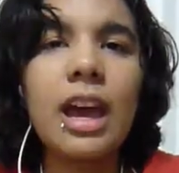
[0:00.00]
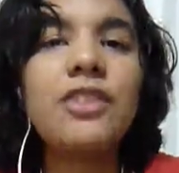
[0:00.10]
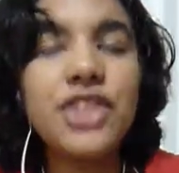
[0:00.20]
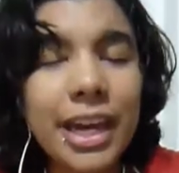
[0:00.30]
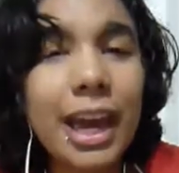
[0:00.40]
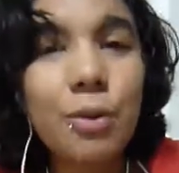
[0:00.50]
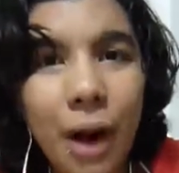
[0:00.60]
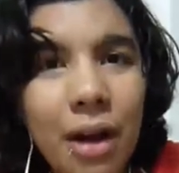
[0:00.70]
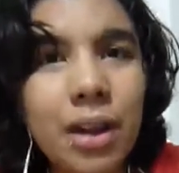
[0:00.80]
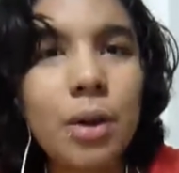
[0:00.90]
If J.K.
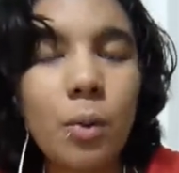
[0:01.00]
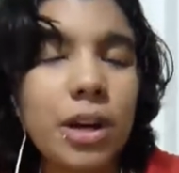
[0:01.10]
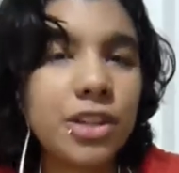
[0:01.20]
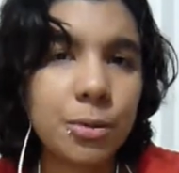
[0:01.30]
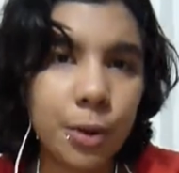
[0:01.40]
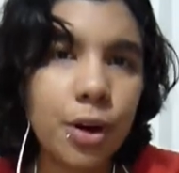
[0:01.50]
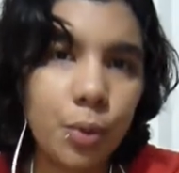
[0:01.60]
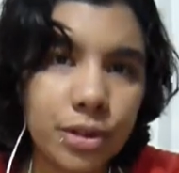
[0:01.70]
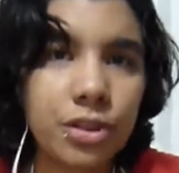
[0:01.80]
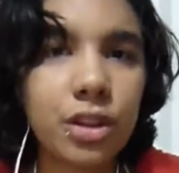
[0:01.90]
Rowling wanted to put a
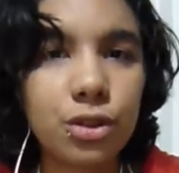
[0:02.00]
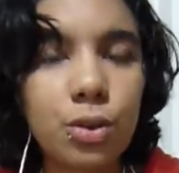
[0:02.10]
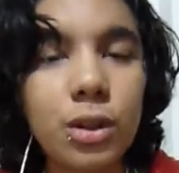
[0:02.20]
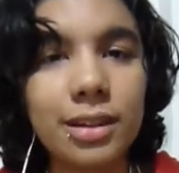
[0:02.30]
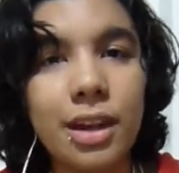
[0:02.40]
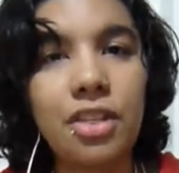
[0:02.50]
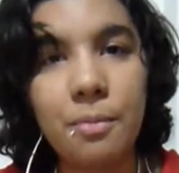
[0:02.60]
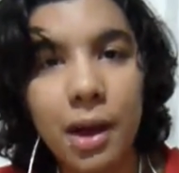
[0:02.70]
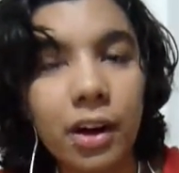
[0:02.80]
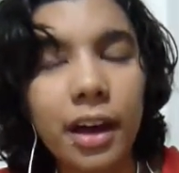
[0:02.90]
wizarding school in South
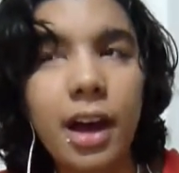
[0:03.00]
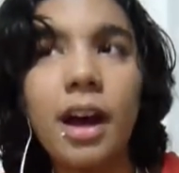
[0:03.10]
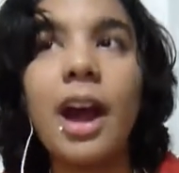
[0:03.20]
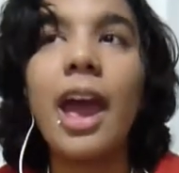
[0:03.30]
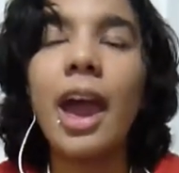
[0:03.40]
America